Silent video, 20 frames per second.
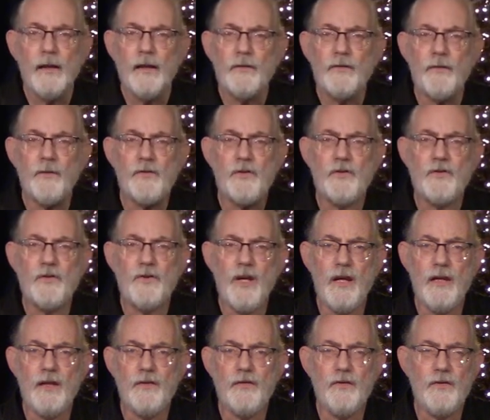So it's
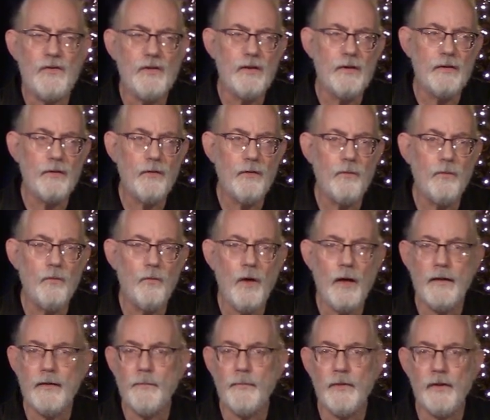changed
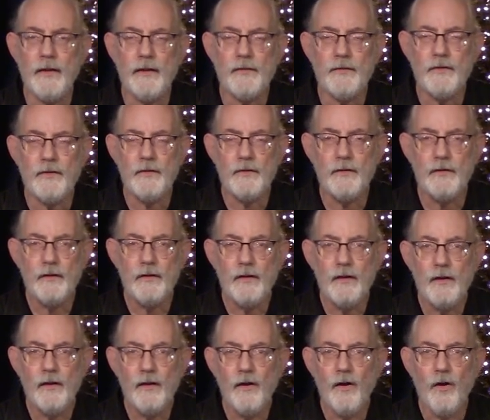quite a bit
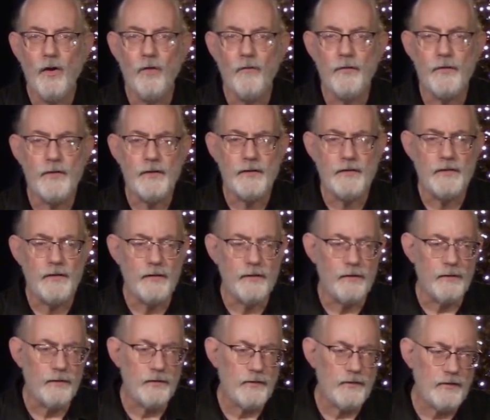over the
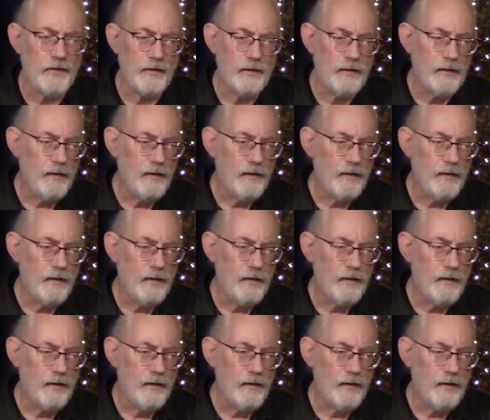years,